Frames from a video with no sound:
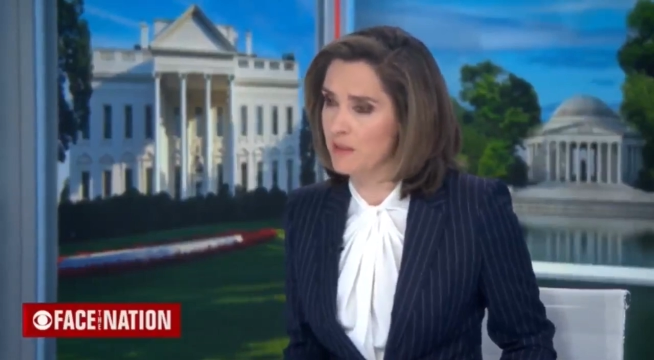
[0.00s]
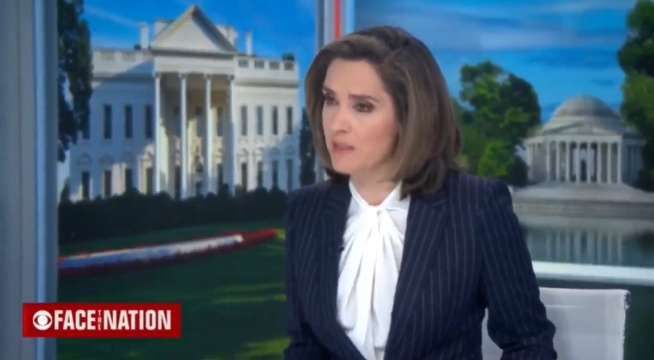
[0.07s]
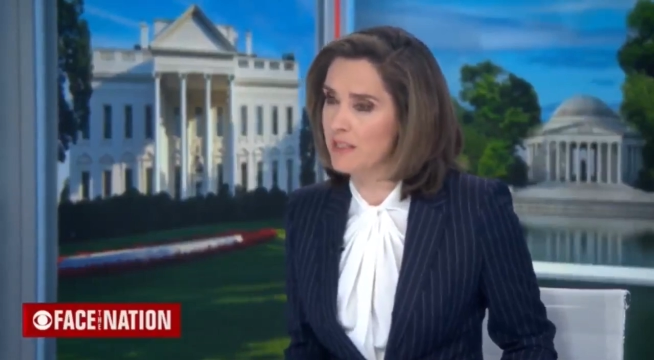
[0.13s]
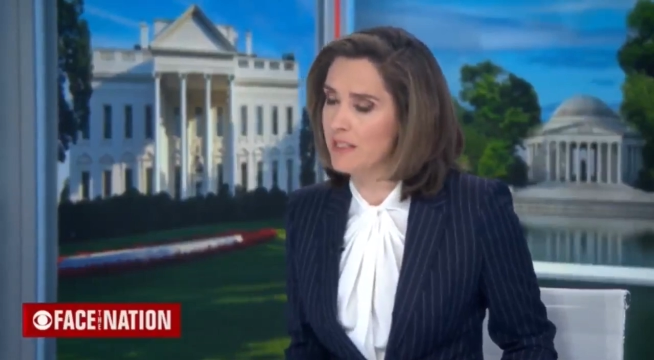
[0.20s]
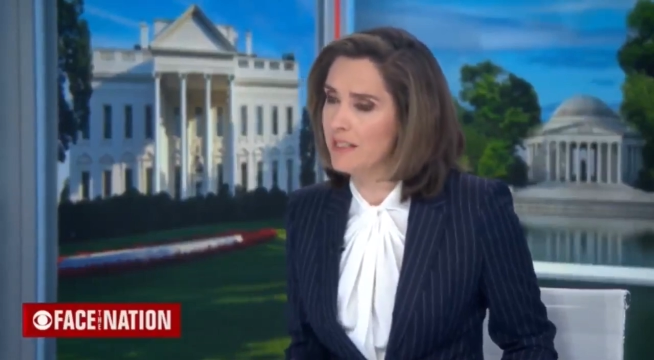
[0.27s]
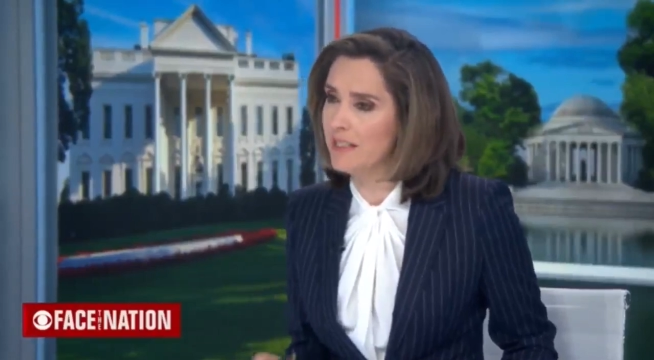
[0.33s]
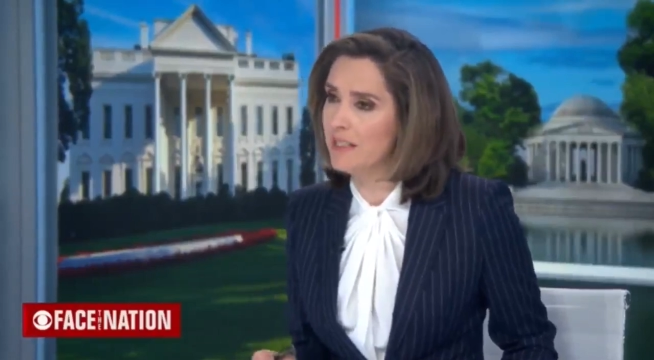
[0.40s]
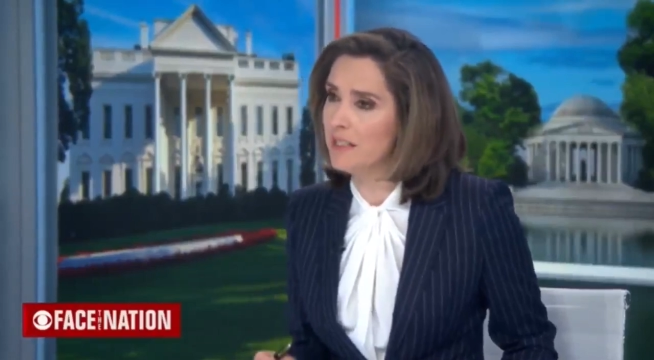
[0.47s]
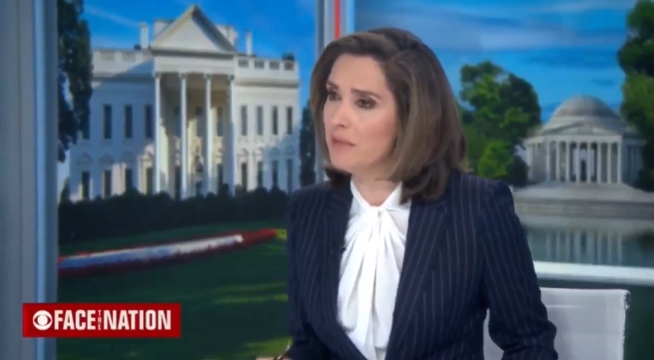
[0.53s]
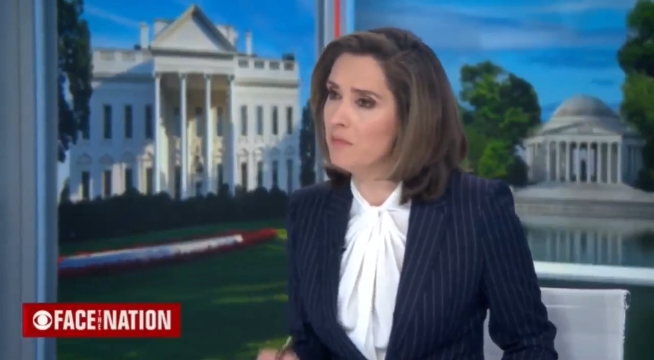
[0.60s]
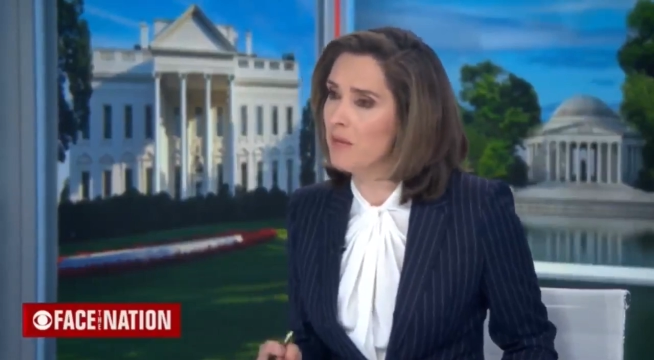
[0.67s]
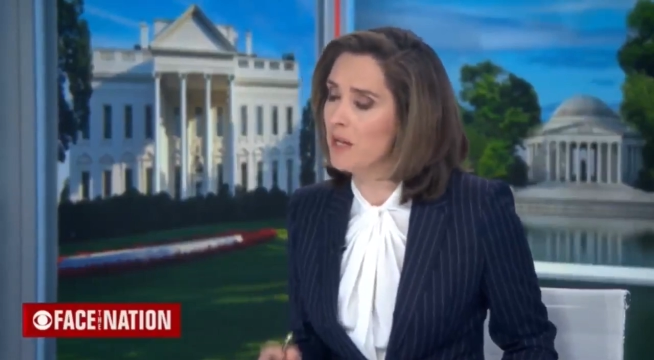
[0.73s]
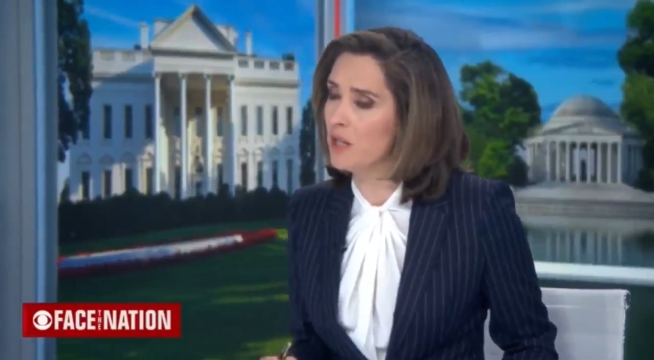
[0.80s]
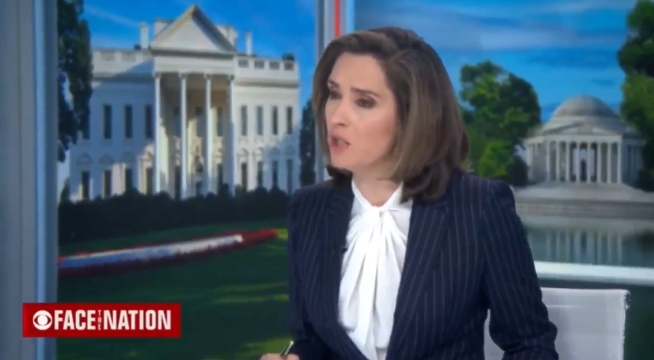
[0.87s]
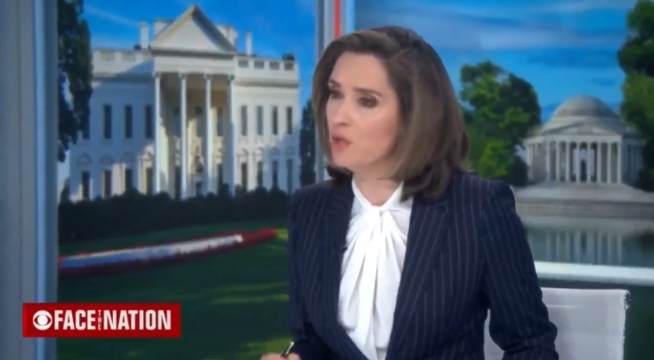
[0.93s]
did he
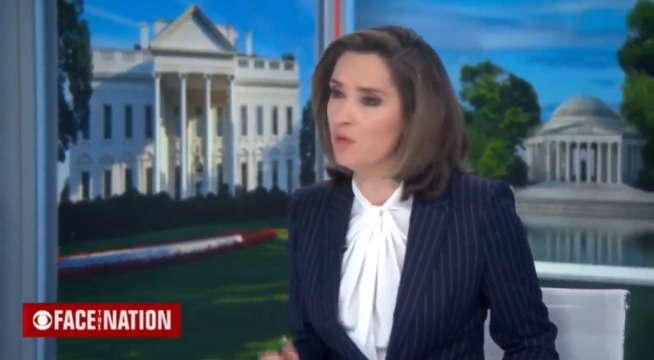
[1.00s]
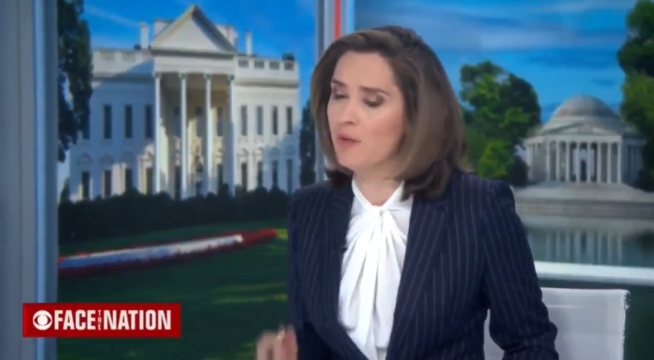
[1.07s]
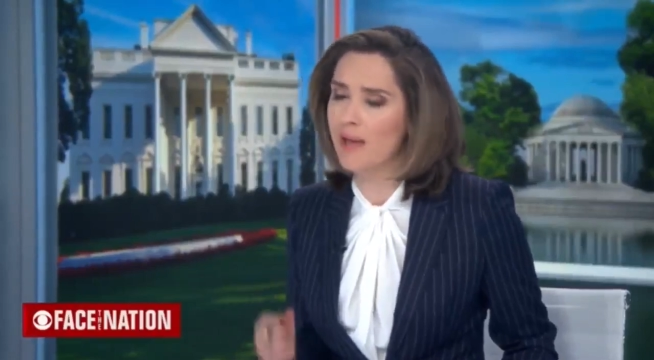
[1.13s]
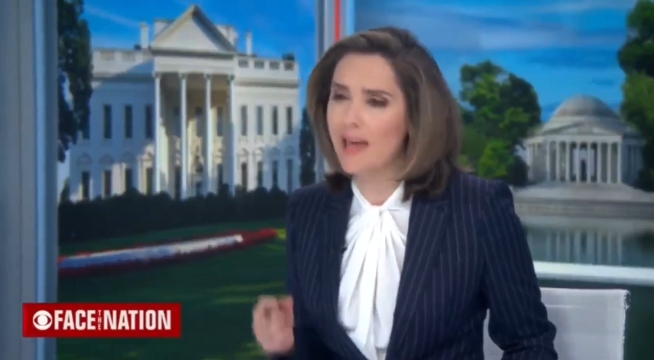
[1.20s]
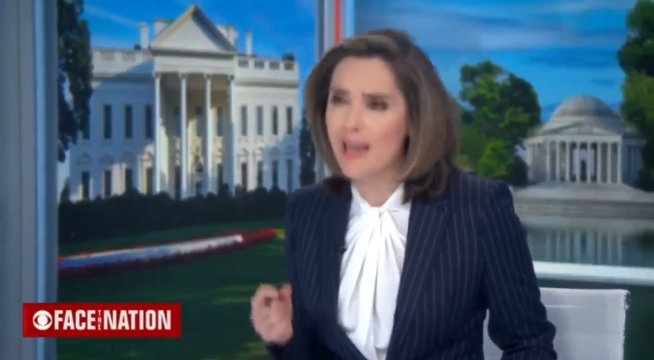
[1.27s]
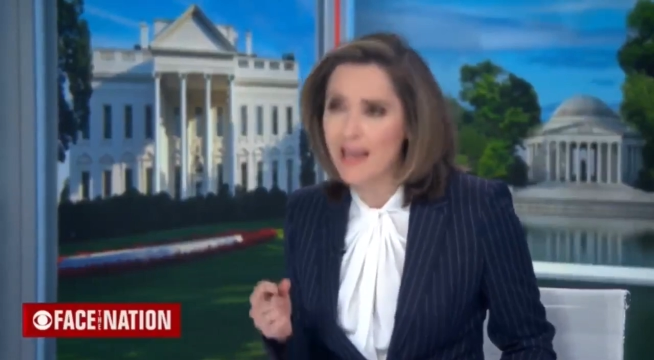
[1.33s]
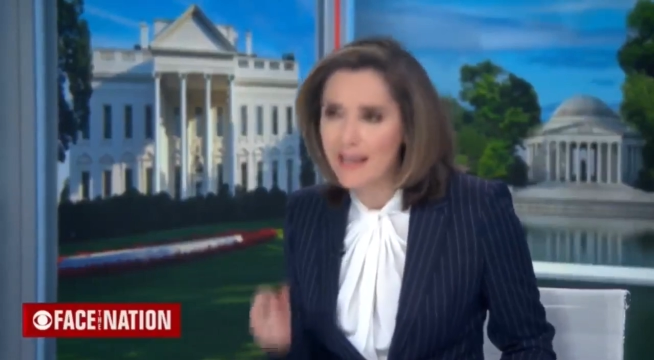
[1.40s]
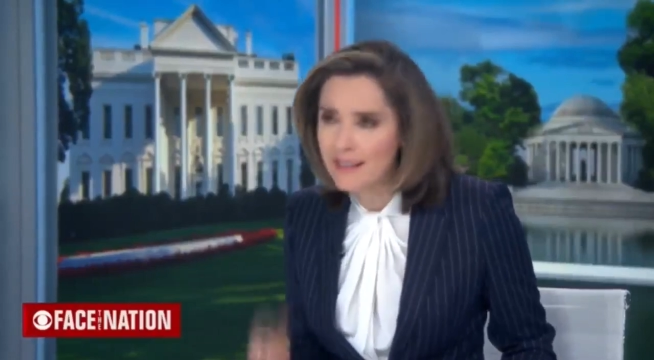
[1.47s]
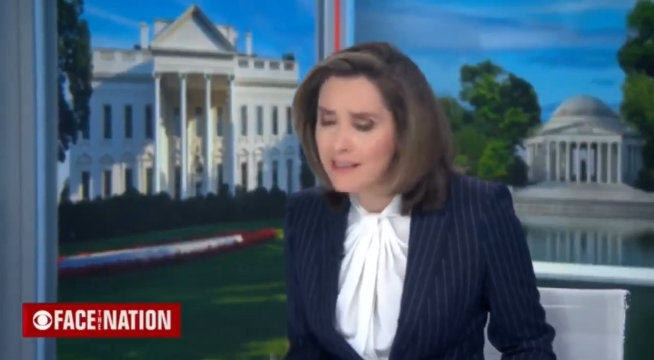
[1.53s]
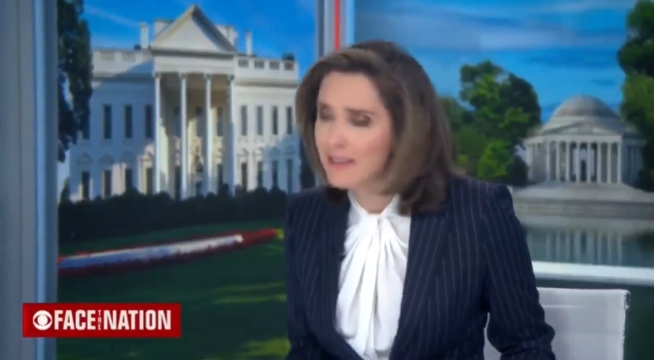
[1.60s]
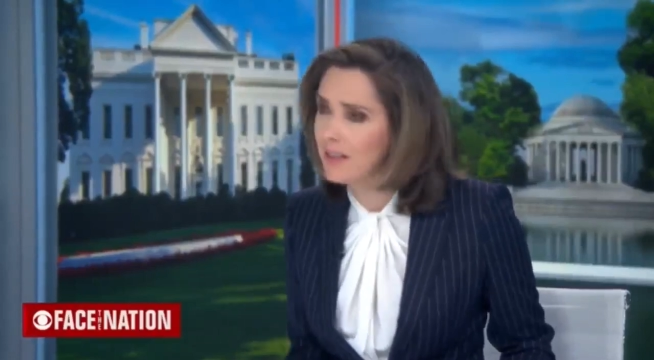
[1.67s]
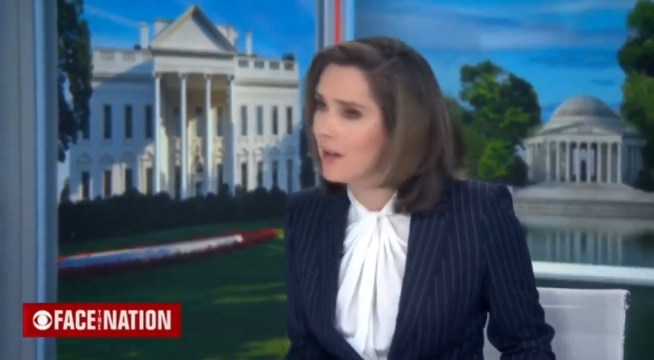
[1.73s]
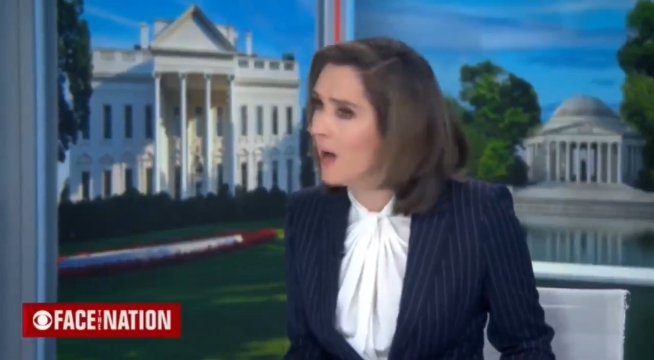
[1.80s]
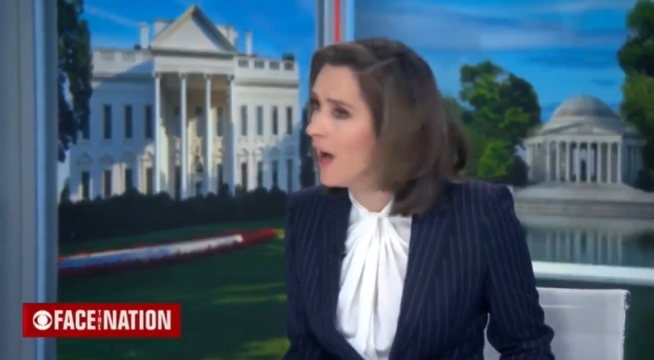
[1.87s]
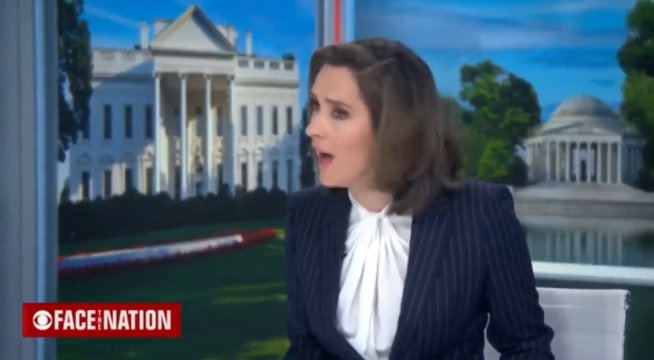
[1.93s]
make you any
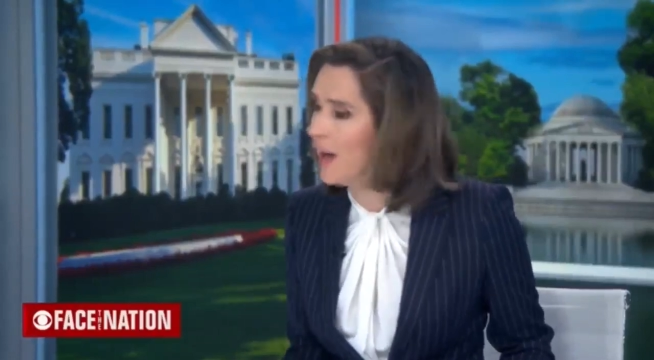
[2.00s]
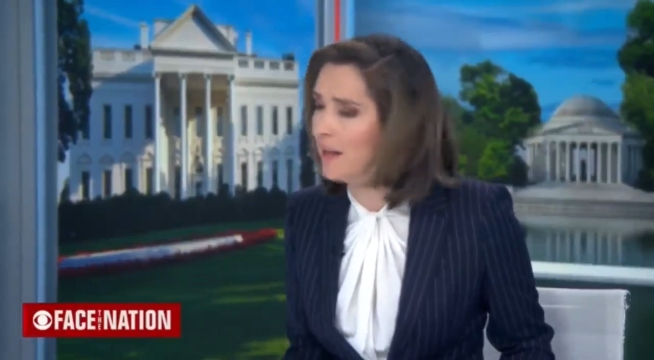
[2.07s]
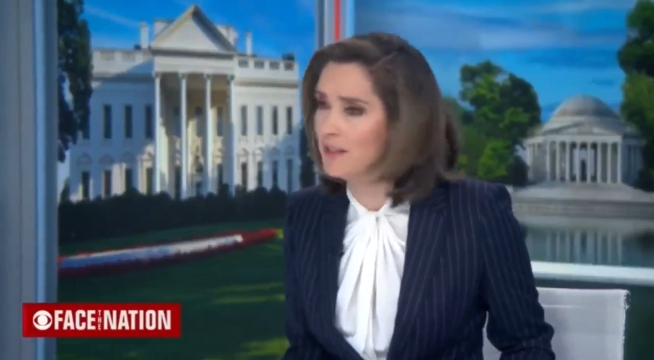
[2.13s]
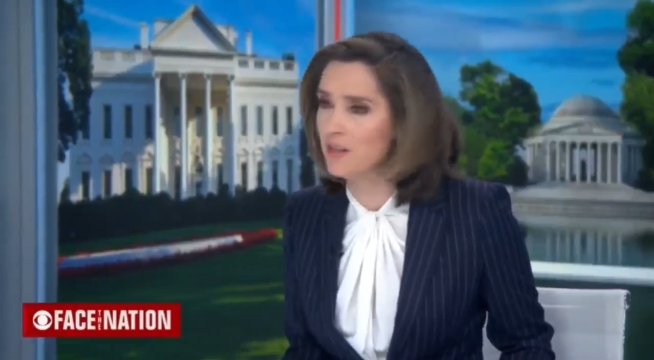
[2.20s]
kind